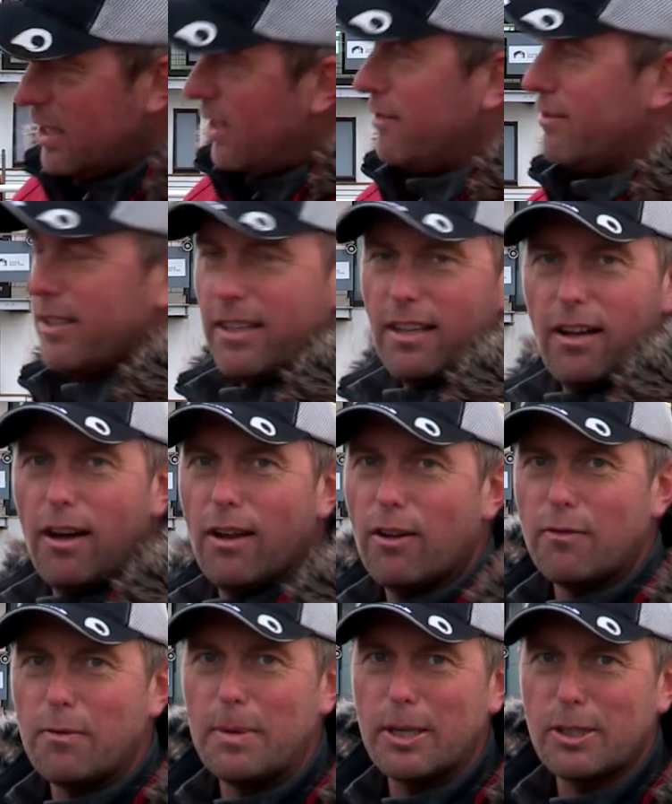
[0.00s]
and I
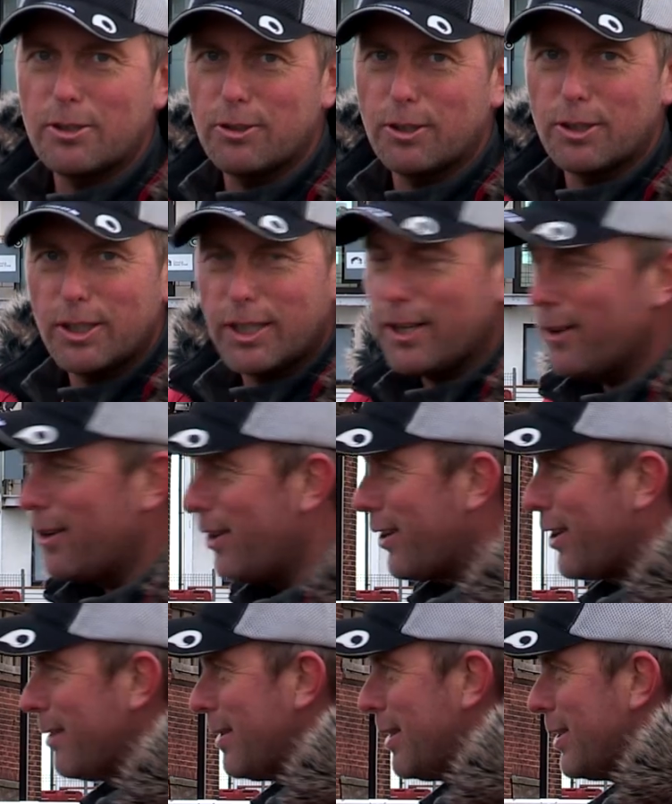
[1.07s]
love a bit of structure, you know, I
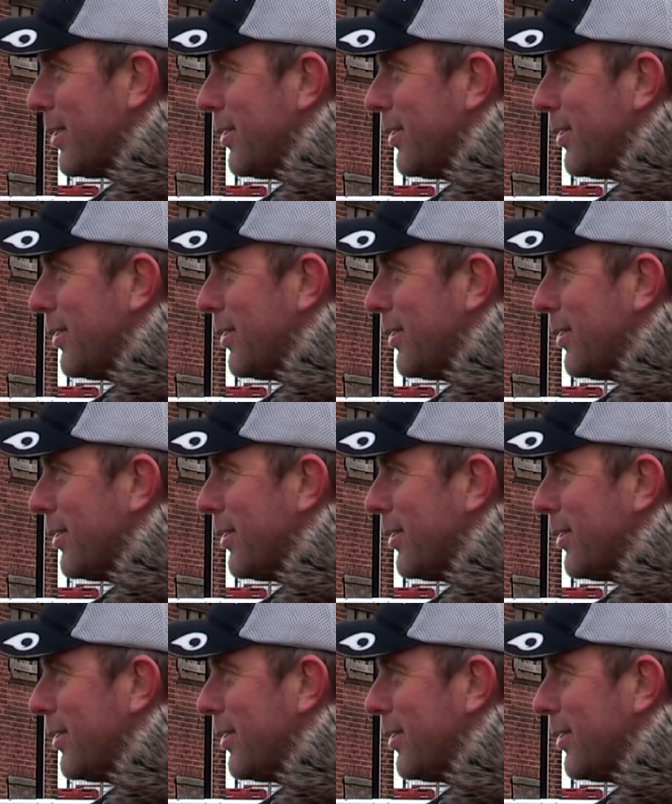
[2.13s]
like a bit of